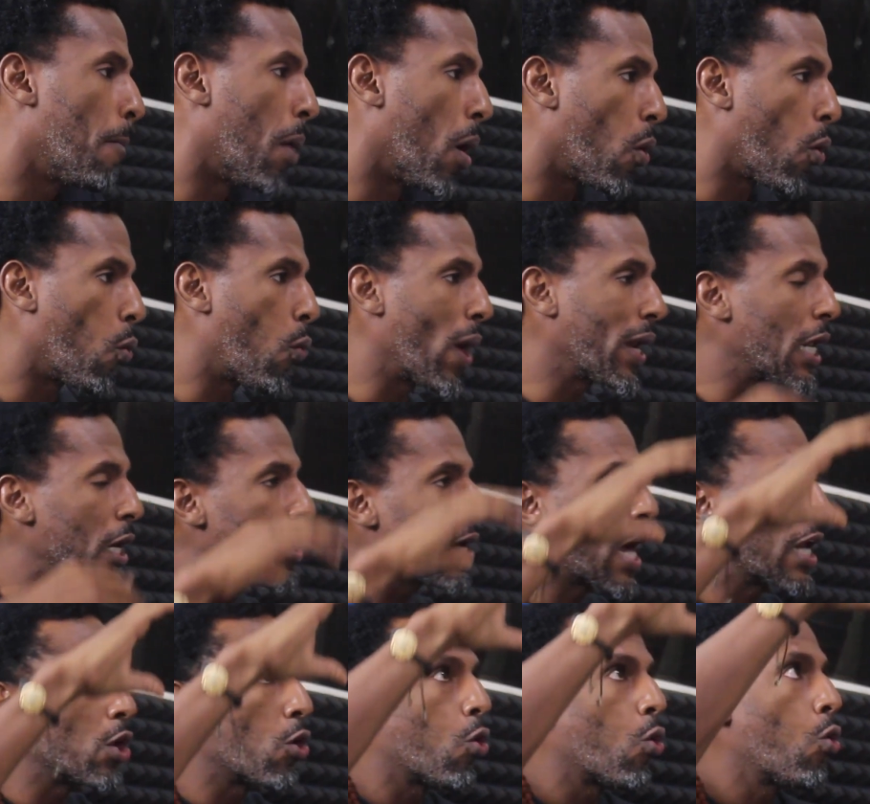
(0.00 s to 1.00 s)
But, but when I look
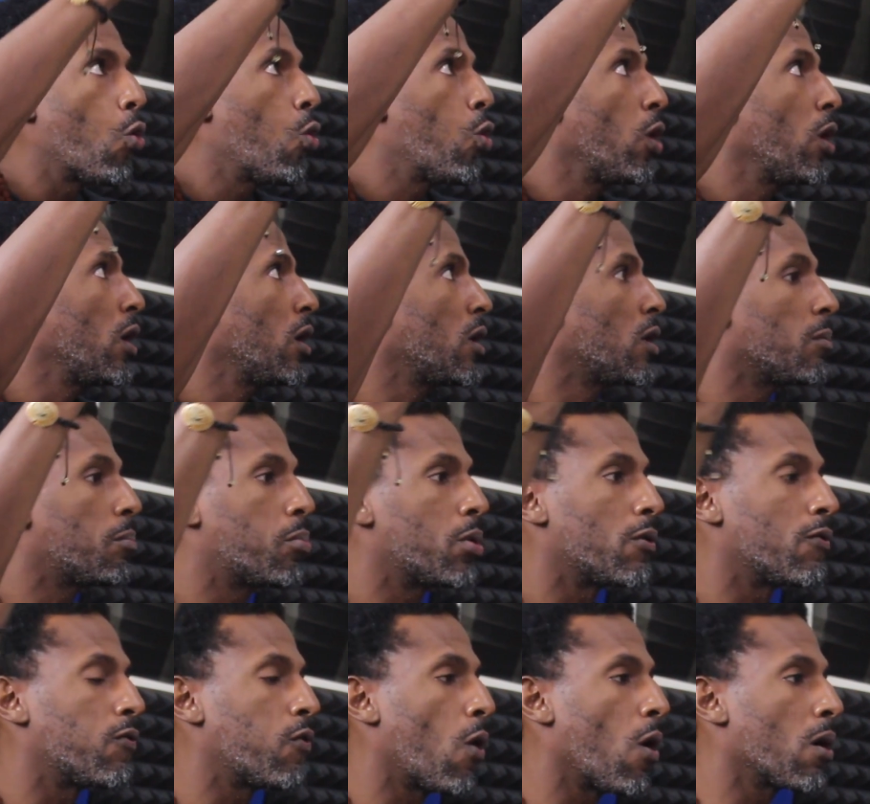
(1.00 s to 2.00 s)
at the whole
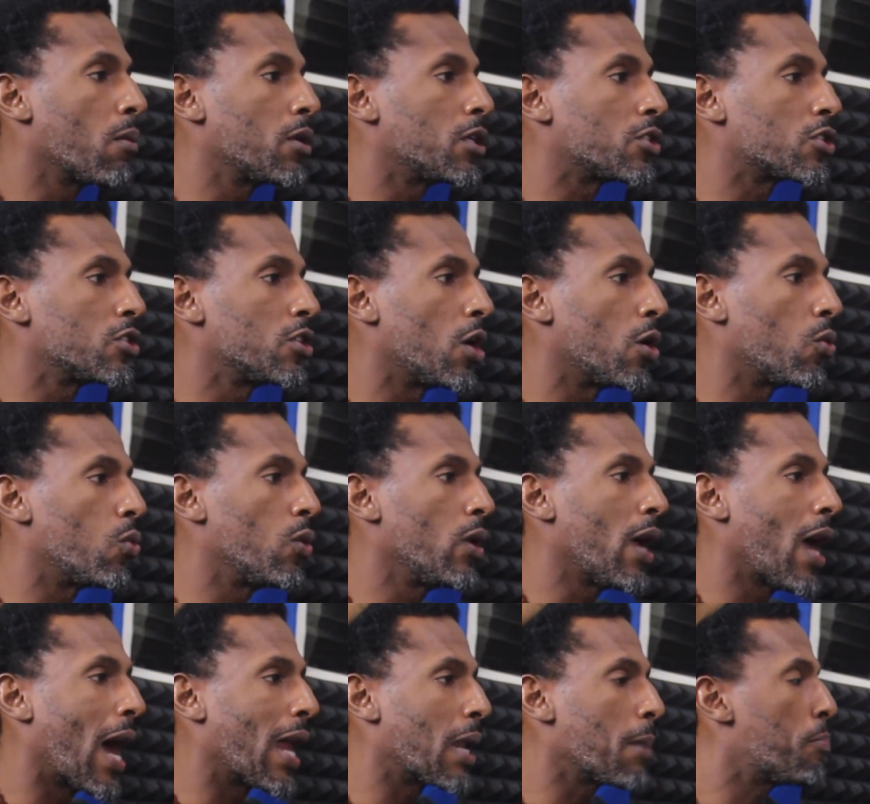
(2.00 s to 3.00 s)
performance now,
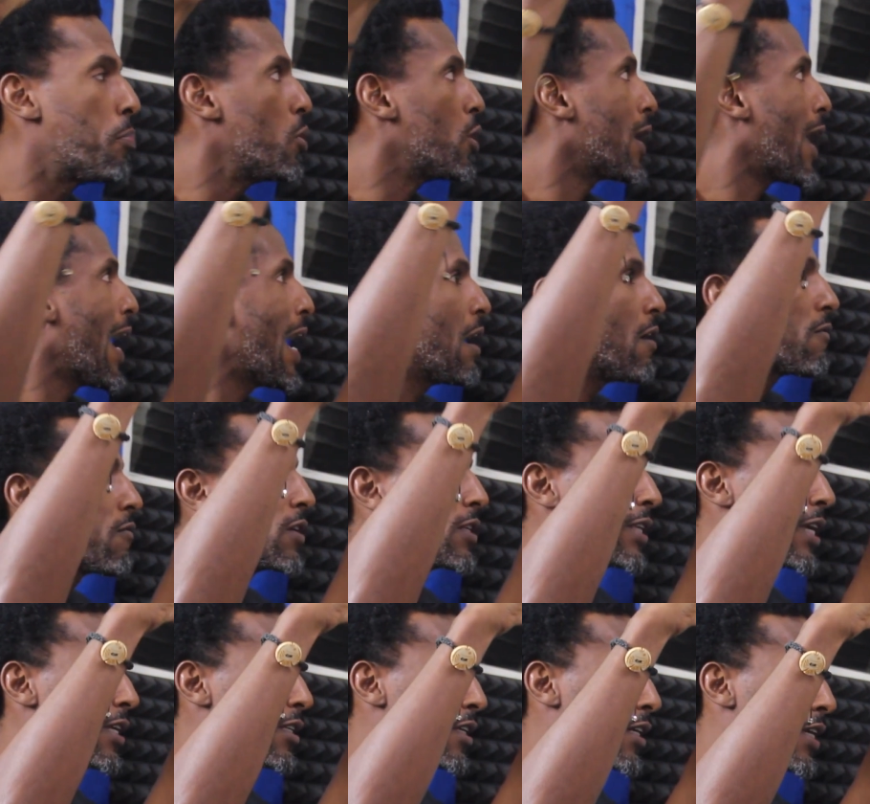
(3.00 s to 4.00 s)
and I put
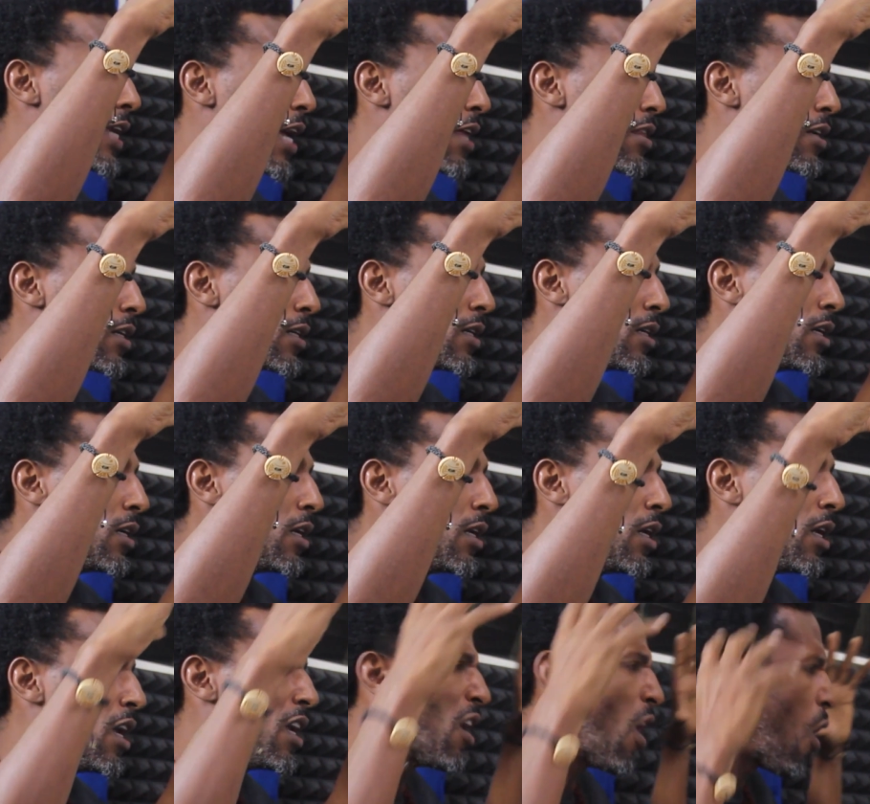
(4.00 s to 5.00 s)
everything together,
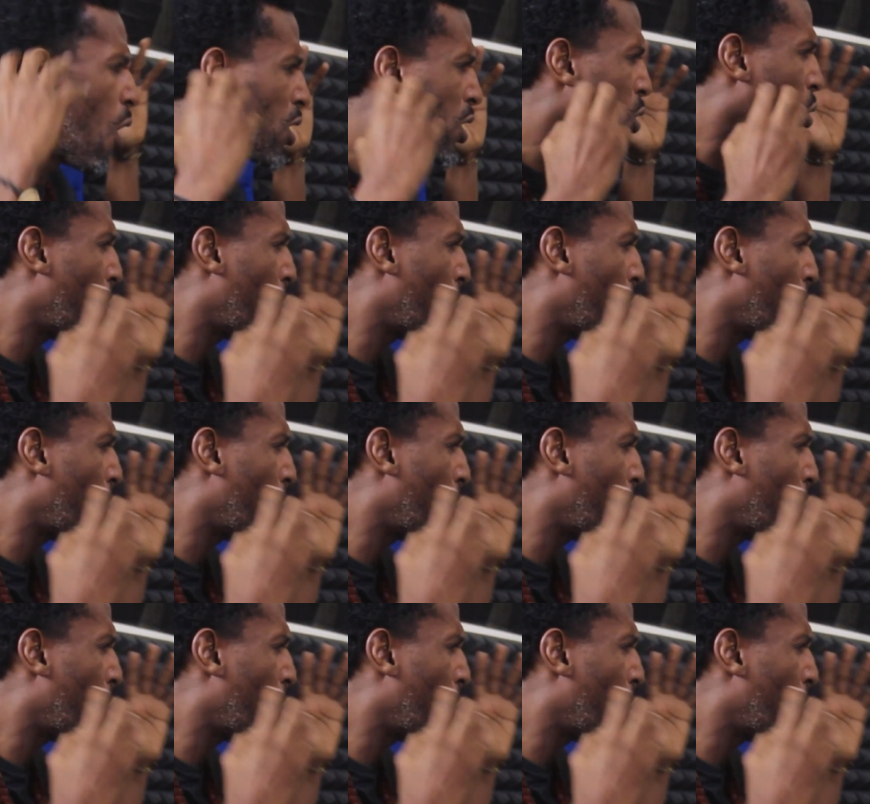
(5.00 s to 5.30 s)
on